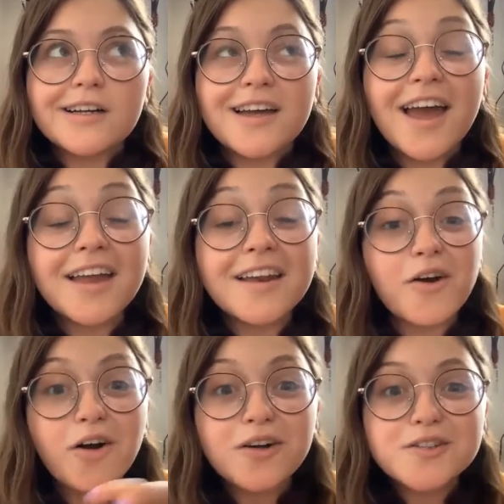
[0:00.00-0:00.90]
And
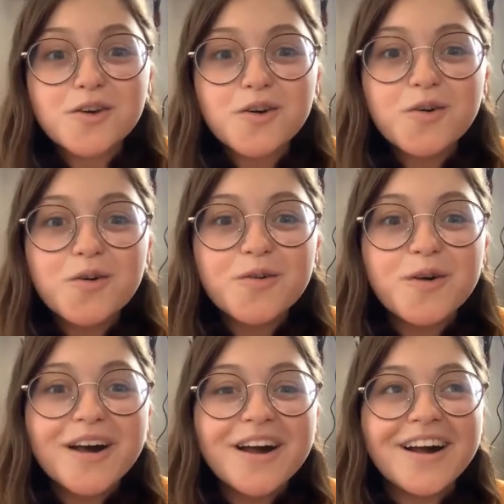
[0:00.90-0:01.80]
also
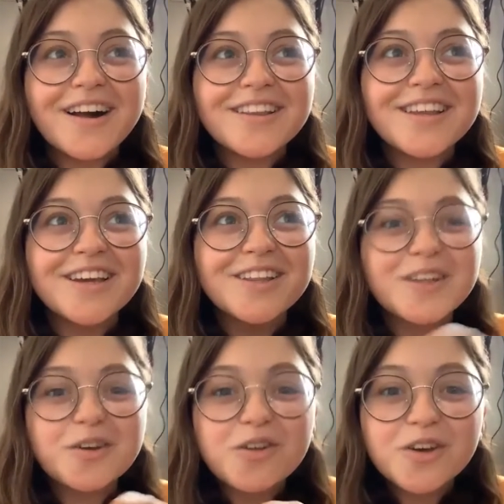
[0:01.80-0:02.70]
like
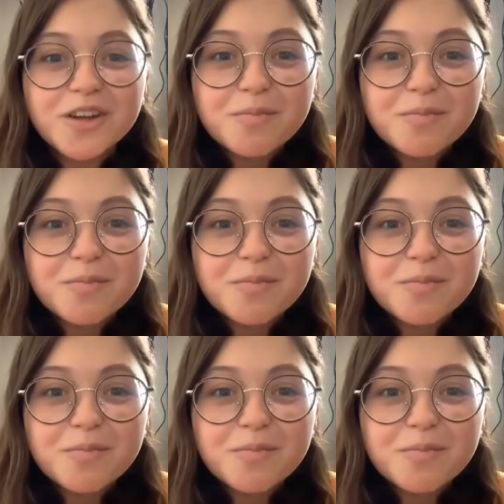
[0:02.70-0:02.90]
little goodie